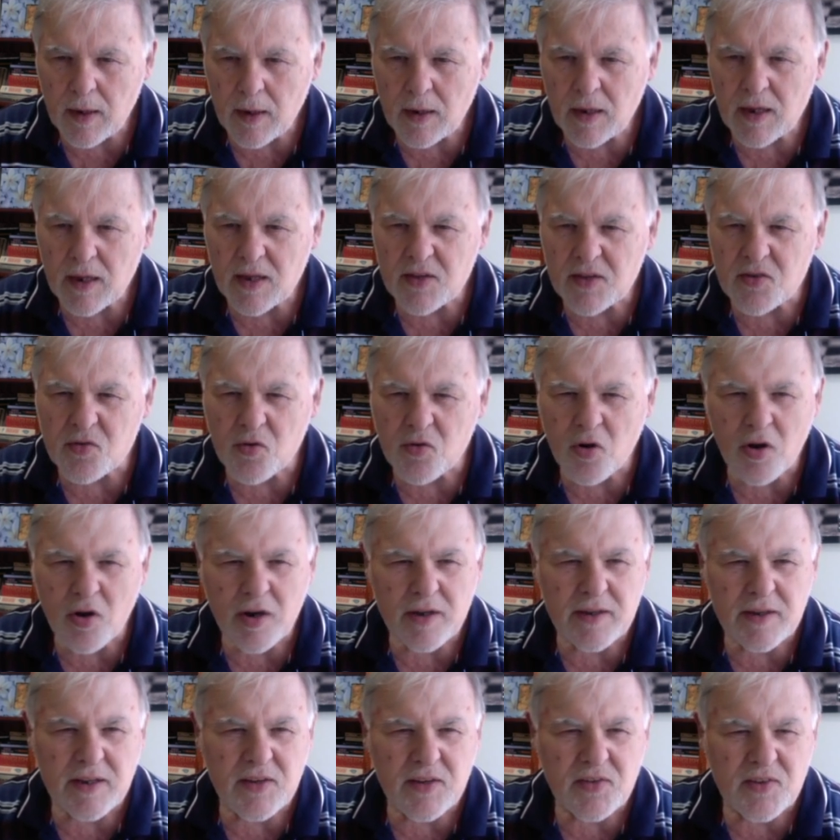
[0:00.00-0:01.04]
That's right.
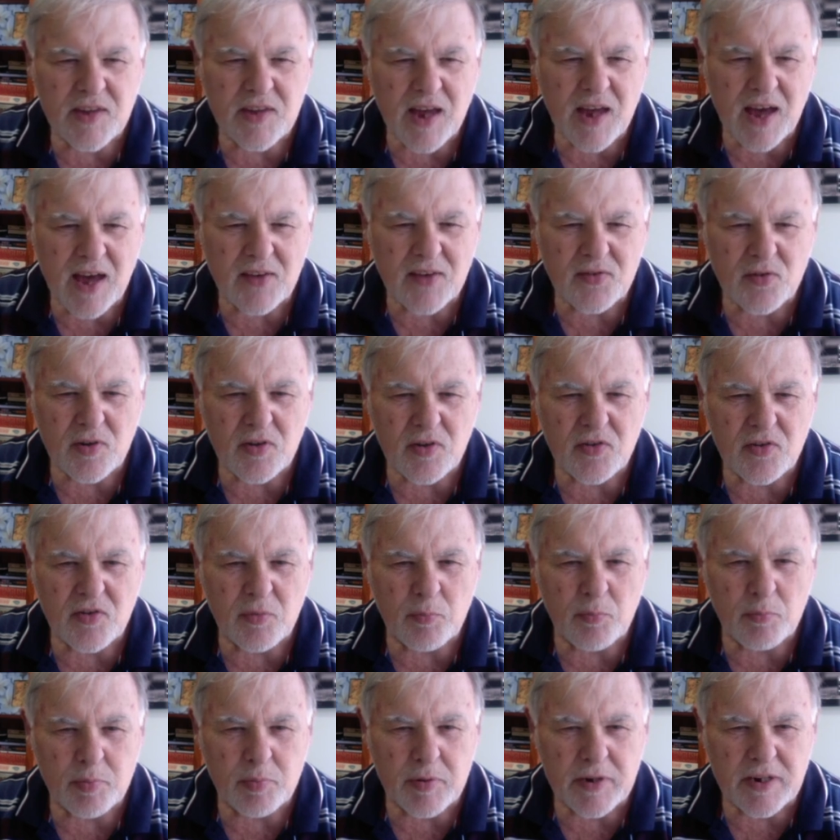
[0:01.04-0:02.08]
He's castled. He's
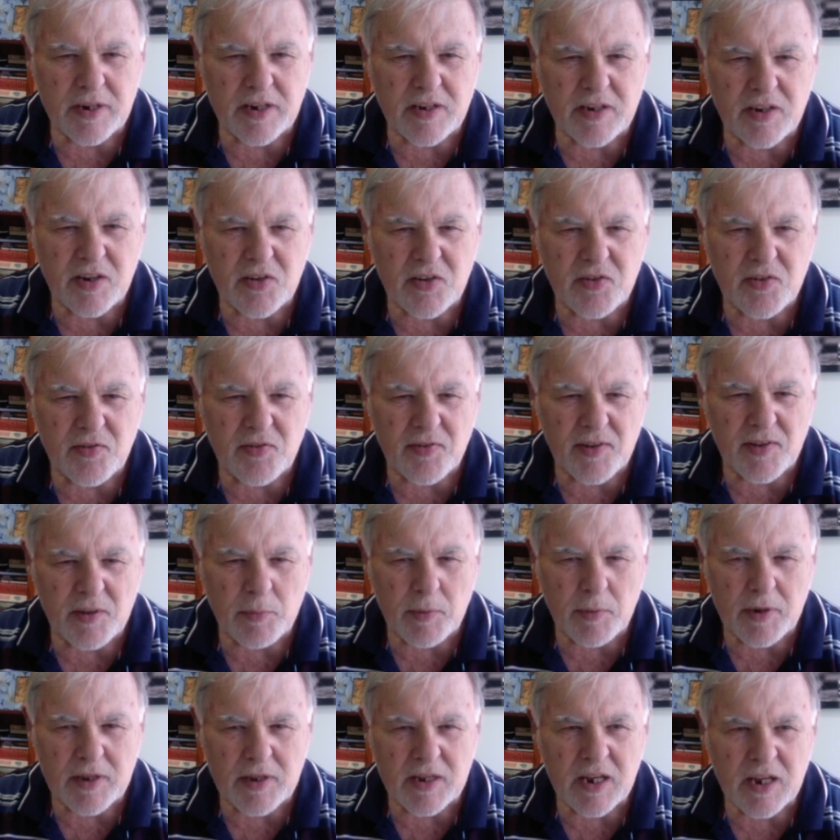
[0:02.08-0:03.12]
completed his
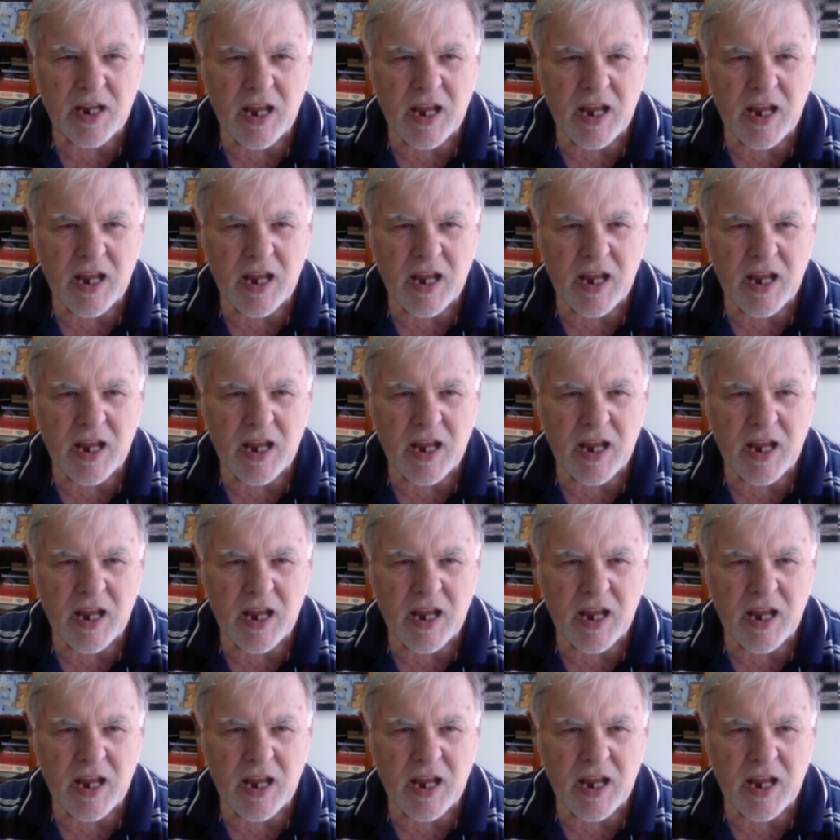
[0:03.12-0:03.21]
development.